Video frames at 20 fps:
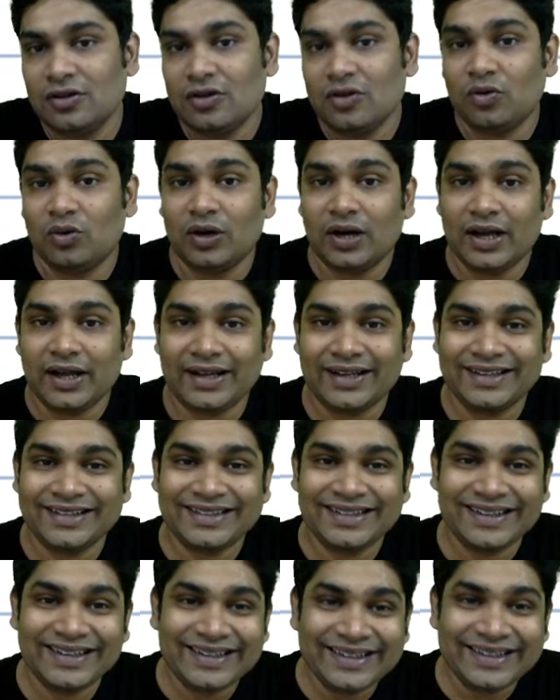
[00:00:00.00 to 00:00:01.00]
what I can
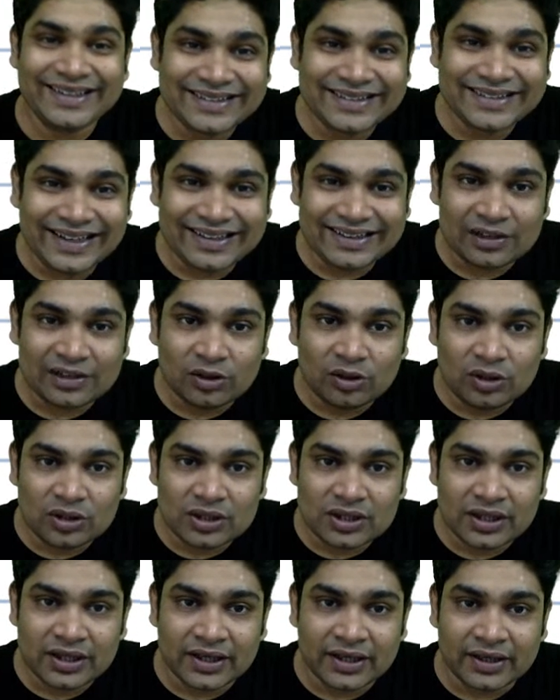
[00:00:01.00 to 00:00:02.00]
say is that
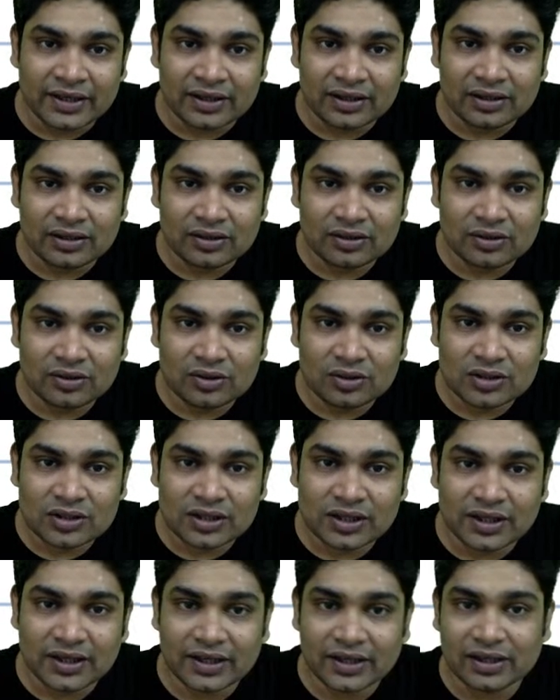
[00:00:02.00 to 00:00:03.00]
closed integral
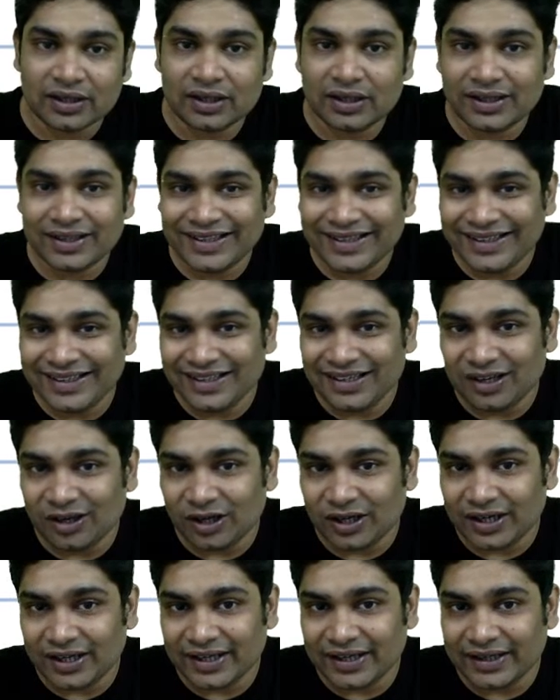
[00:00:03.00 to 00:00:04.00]
E
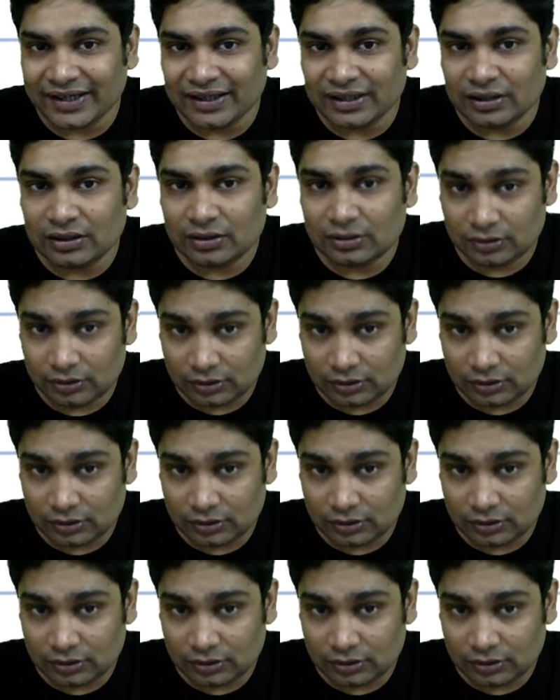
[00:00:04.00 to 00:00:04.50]
dot dl